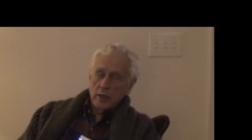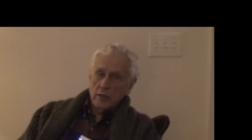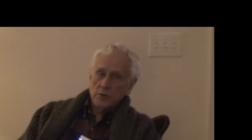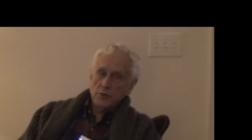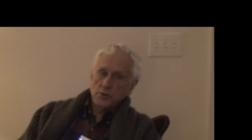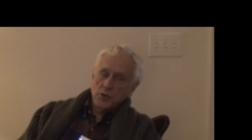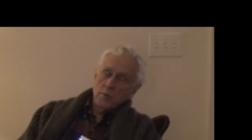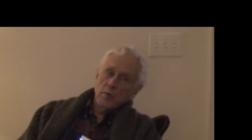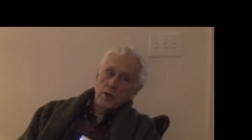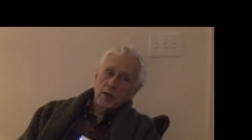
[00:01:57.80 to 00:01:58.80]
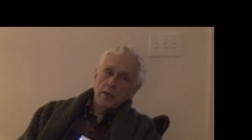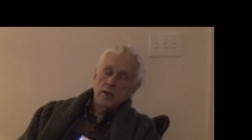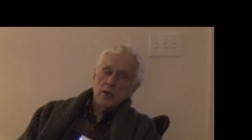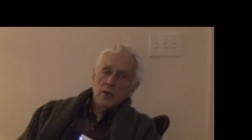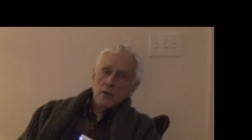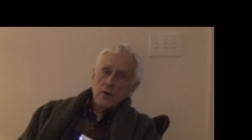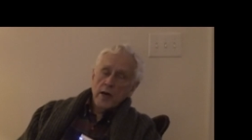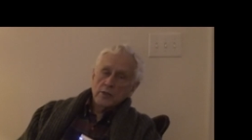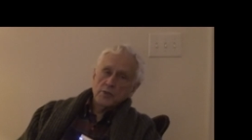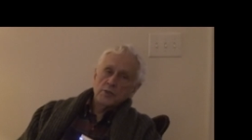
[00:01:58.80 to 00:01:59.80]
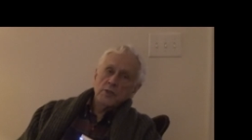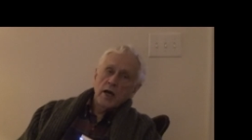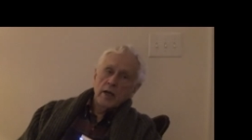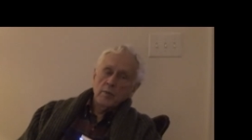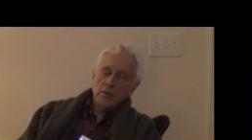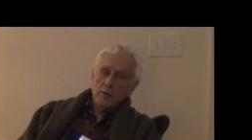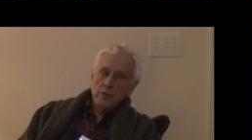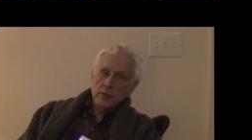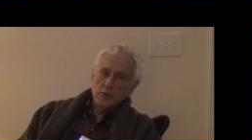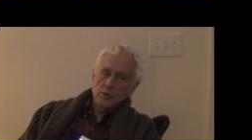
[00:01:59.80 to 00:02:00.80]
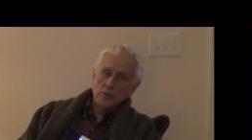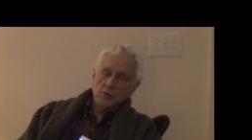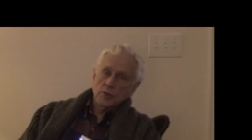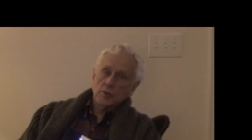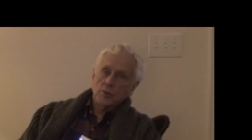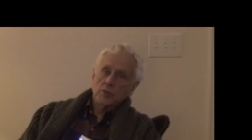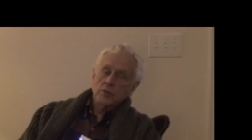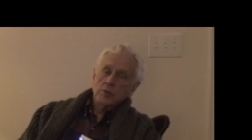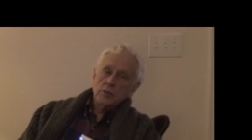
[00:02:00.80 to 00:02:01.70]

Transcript: is somebody who has the time and the resources